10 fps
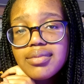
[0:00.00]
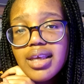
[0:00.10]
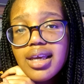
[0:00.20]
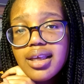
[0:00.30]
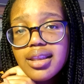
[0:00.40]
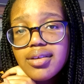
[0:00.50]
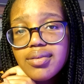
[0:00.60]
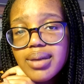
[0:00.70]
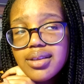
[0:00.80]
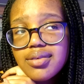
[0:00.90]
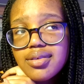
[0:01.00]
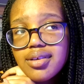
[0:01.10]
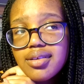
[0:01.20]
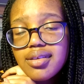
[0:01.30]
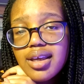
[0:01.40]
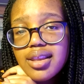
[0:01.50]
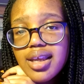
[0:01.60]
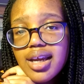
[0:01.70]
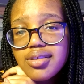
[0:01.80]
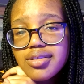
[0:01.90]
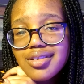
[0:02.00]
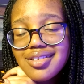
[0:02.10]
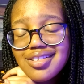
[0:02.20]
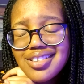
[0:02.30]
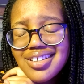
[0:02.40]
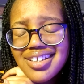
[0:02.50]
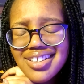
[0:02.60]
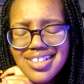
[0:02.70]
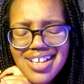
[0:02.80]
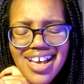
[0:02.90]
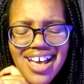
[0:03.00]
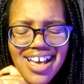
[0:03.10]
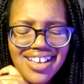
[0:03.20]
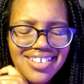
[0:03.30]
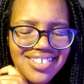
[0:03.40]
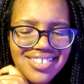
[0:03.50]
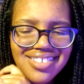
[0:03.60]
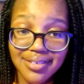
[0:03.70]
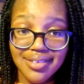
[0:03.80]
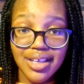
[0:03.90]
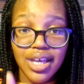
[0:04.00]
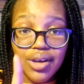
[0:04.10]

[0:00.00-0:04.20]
taking this way too seriously and that I should just chillax?